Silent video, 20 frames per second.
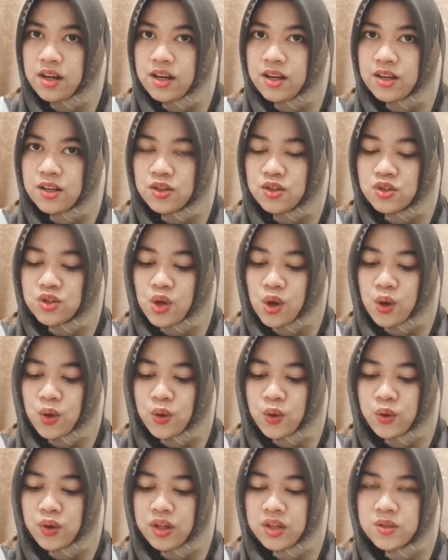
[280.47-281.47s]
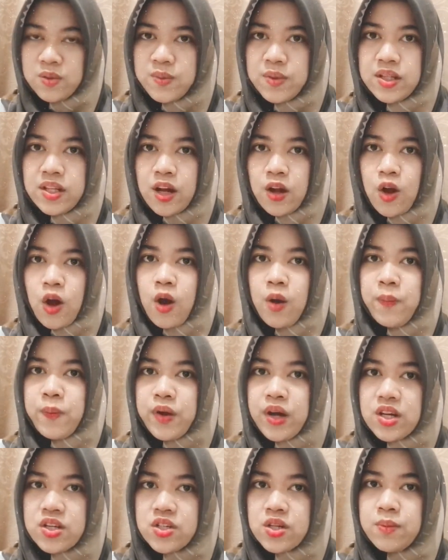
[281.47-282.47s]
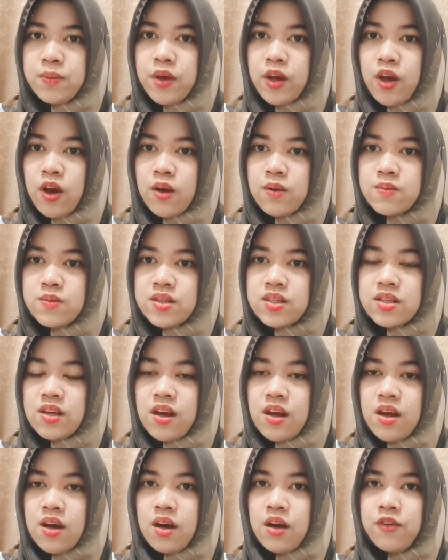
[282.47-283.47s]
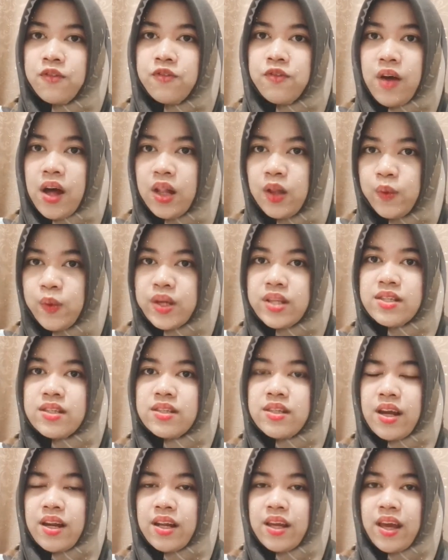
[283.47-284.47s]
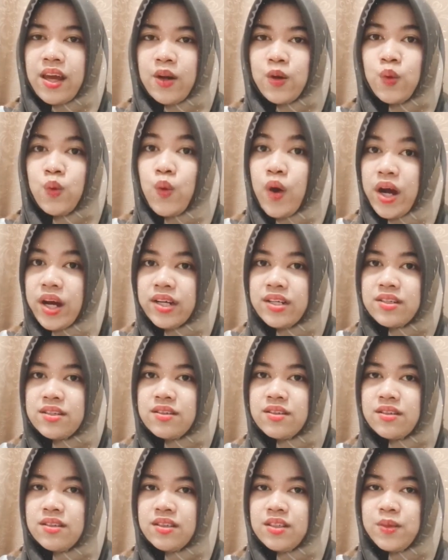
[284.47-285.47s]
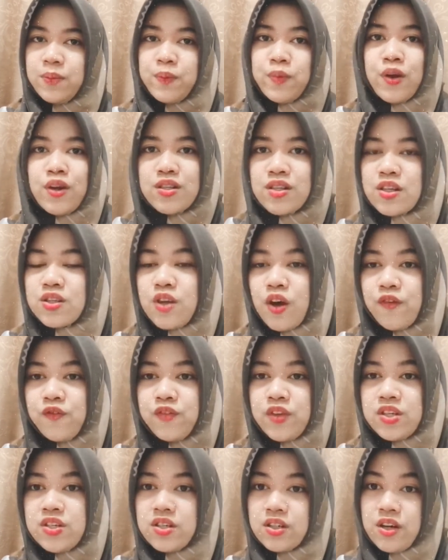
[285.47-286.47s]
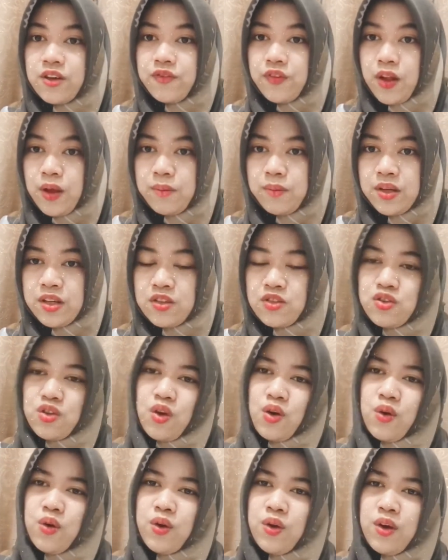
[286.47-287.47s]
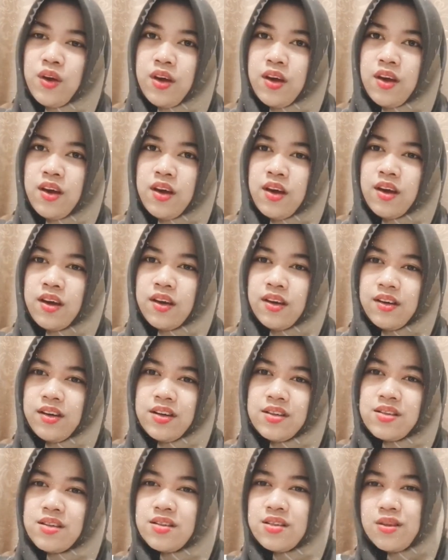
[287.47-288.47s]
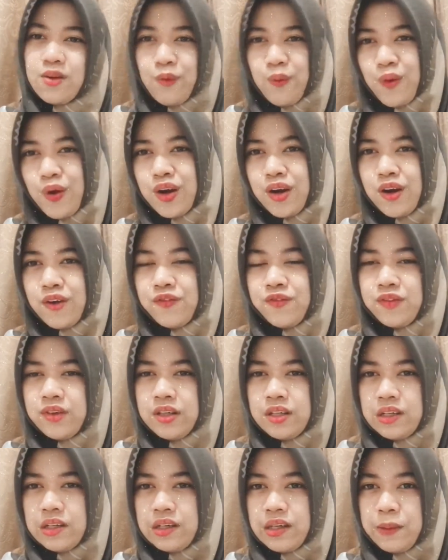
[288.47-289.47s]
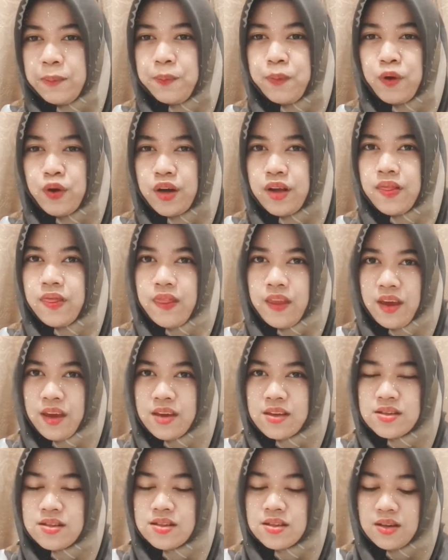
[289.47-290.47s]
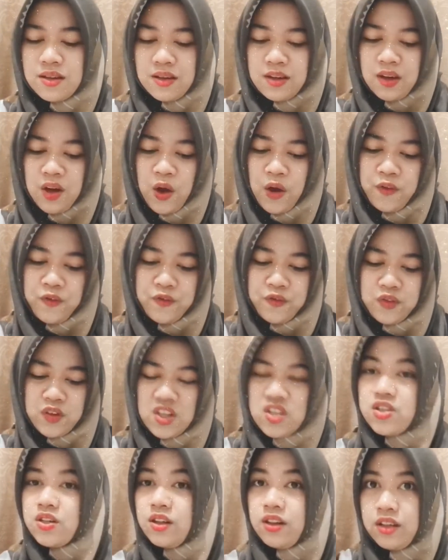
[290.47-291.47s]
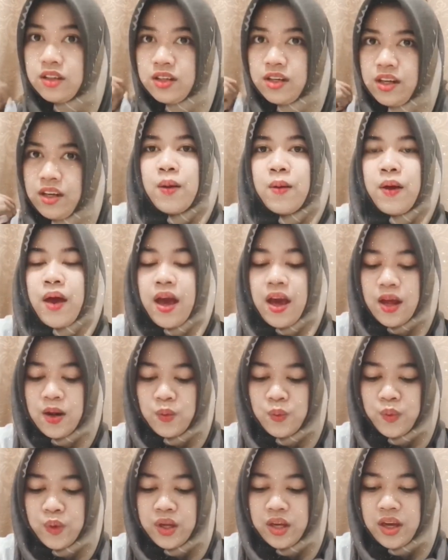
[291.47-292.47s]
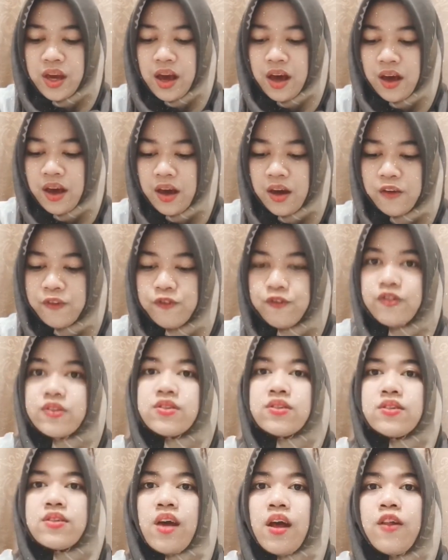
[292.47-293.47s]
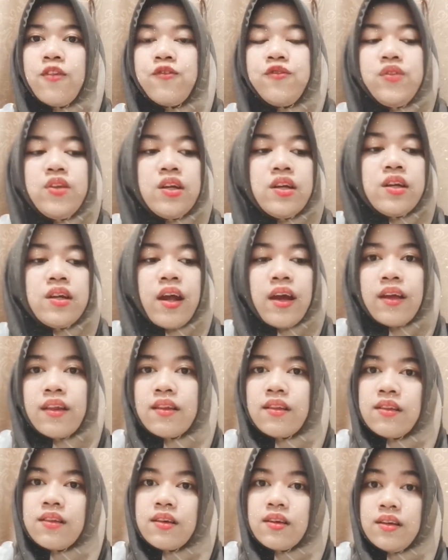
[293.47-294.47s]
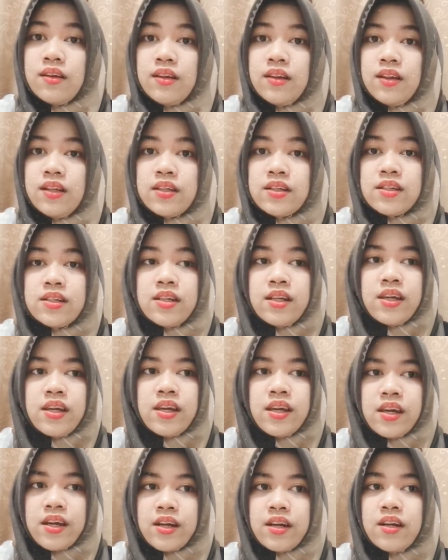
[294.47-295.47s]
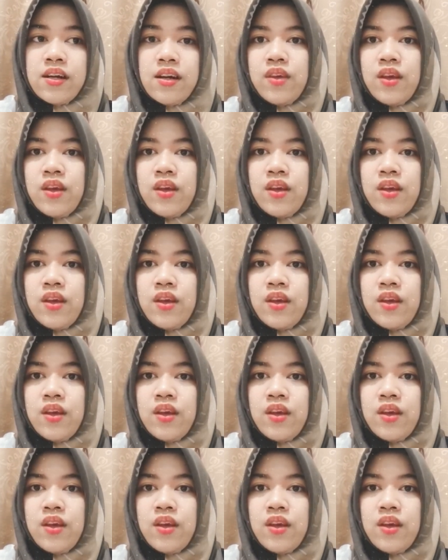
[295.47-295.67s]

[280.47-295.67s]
So it means that cooperation becomes a values that can guide the process of teacher development. So this is the one of the important things of teacher learning. And we have self-directed learning here.